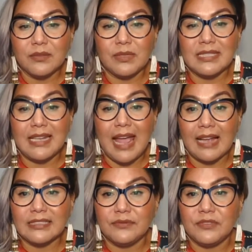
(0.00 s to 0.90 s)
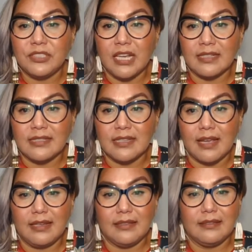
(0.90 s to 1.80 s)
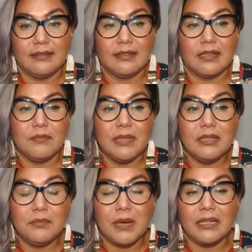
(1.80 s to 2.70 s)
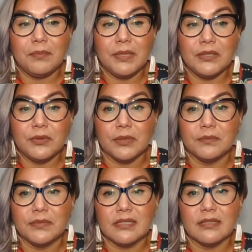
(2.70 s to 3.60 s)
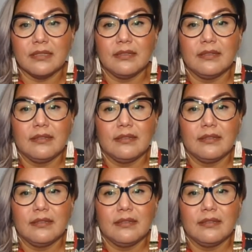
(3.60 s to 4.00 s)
was an act of genocide committed by the Pilgrims.